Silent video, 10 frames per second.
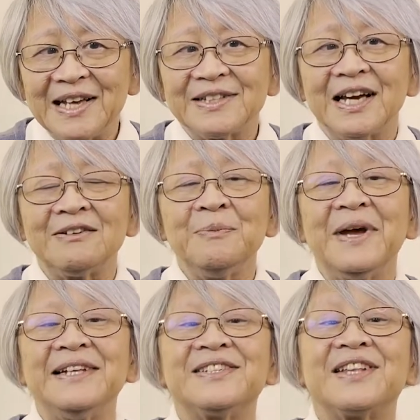There
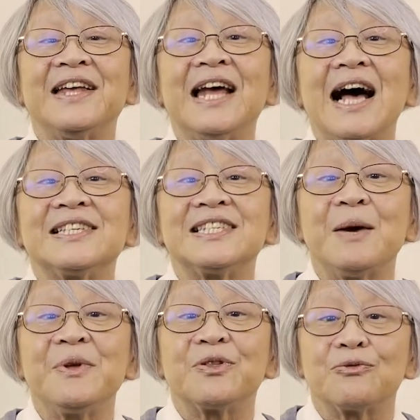remains then a
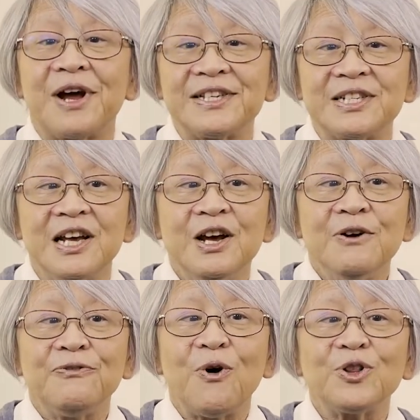Sabbath rest
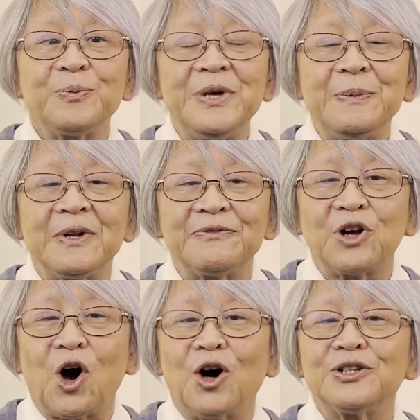for the people of
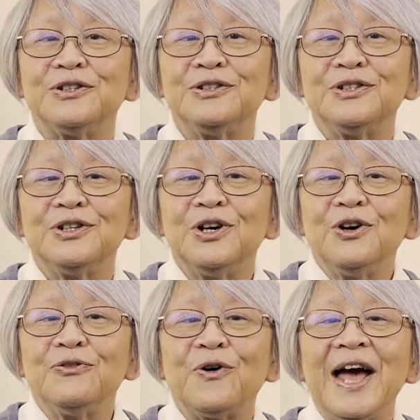God.
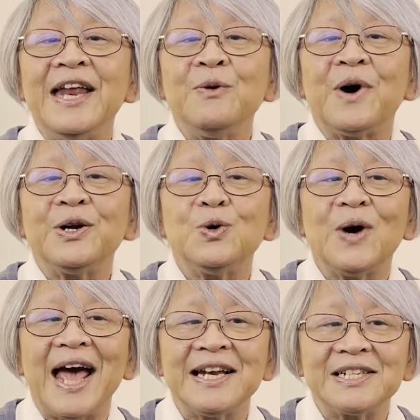For anyone
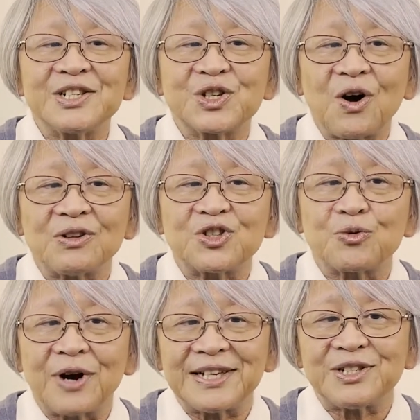who enters God's
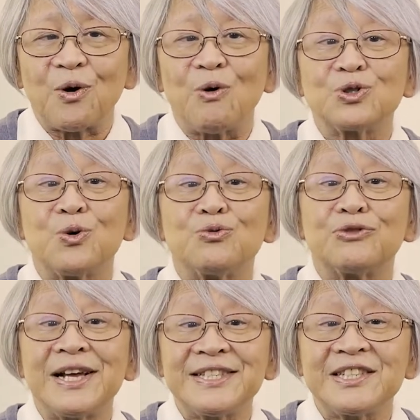rest also
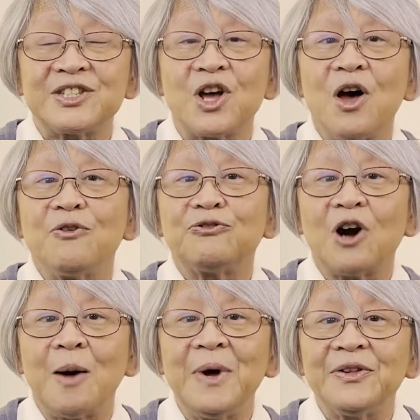rests from